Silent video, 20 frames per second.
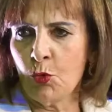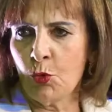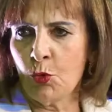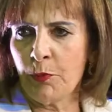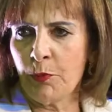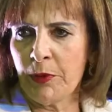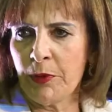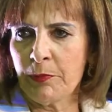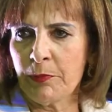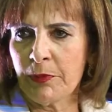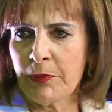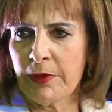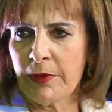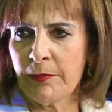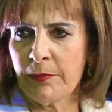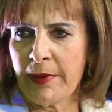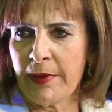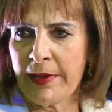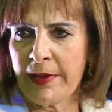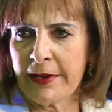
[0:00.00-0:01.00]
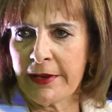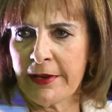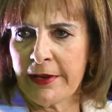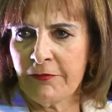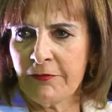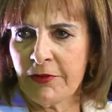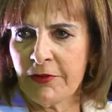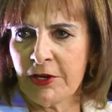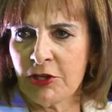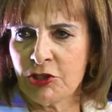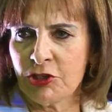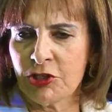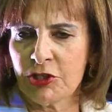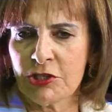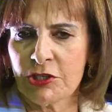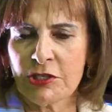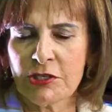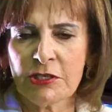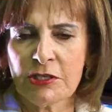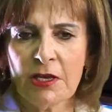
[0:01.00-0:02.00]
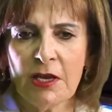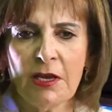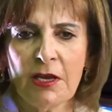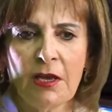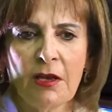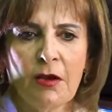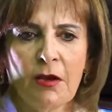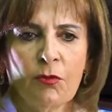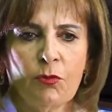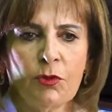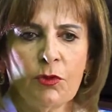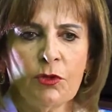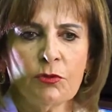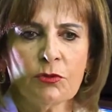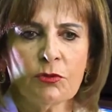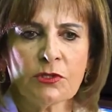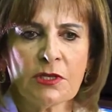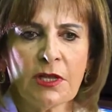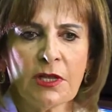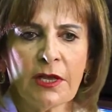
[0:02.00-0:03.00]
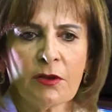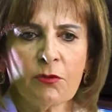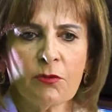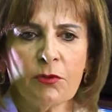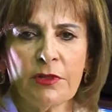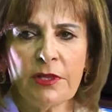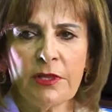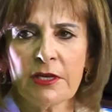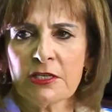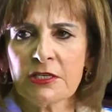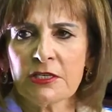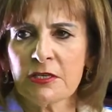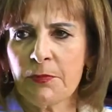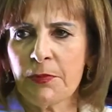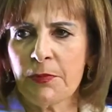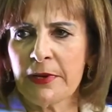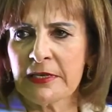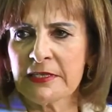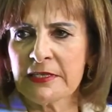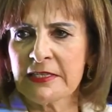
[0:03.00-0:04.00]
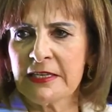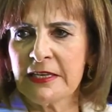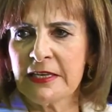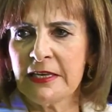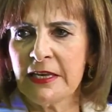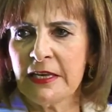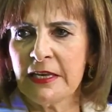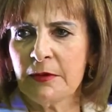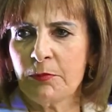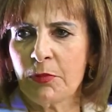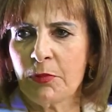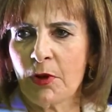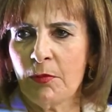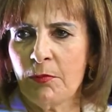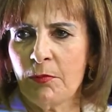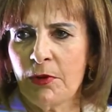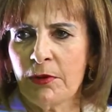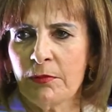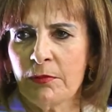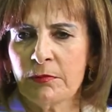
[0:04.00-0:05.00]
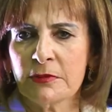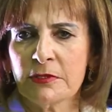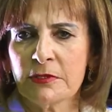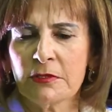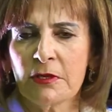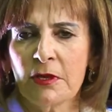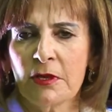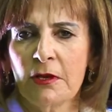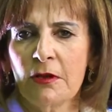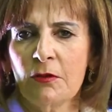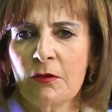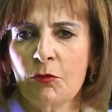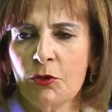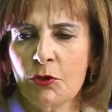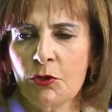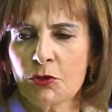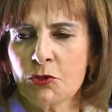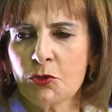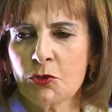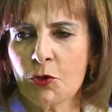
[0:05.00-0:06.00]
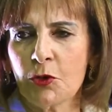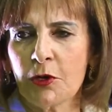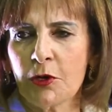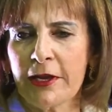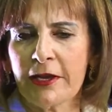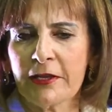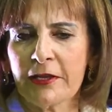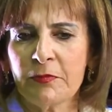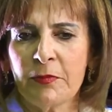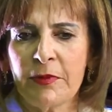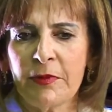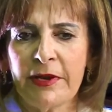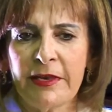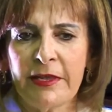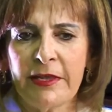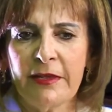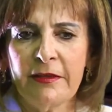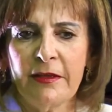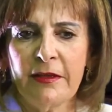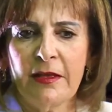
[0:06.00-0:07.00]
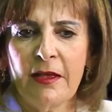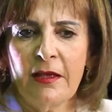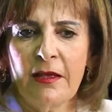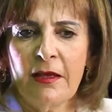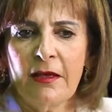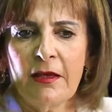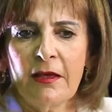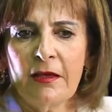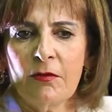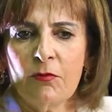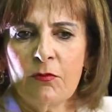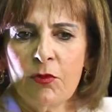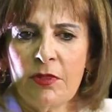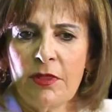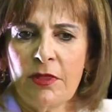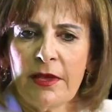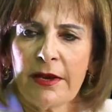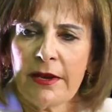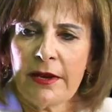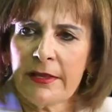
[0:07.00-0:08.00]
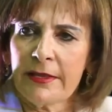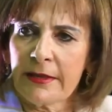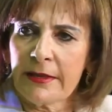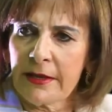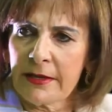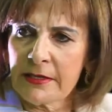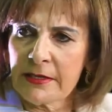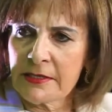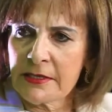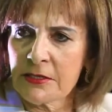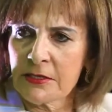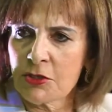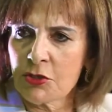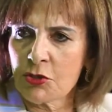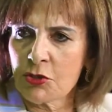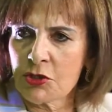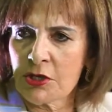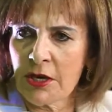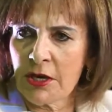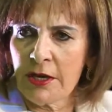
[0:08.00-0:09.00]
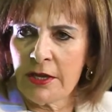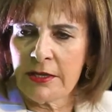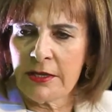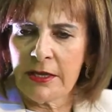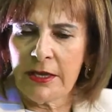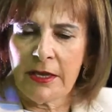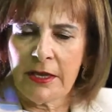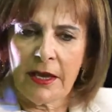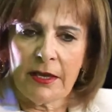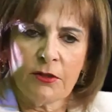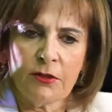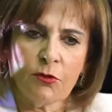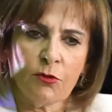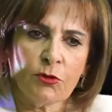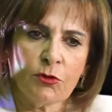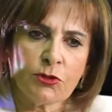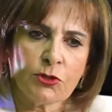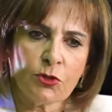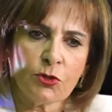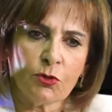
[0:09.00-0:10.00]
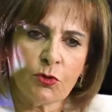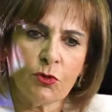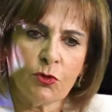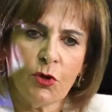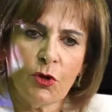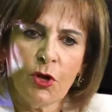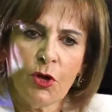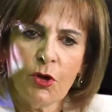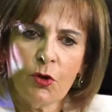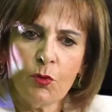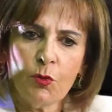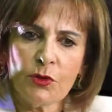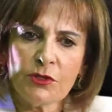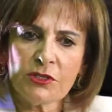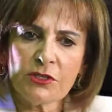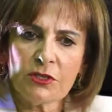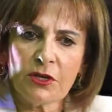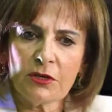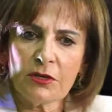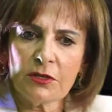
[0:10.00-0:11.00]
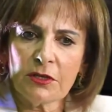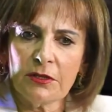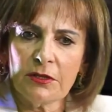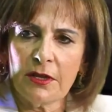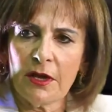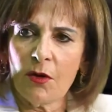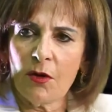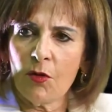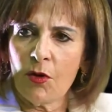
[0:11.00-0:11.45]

poor people in Bahrain villages. We used, like, when there is a Palestinian problems, we used to collect money with the Red Crescent Society. Mm-hmm. And also we started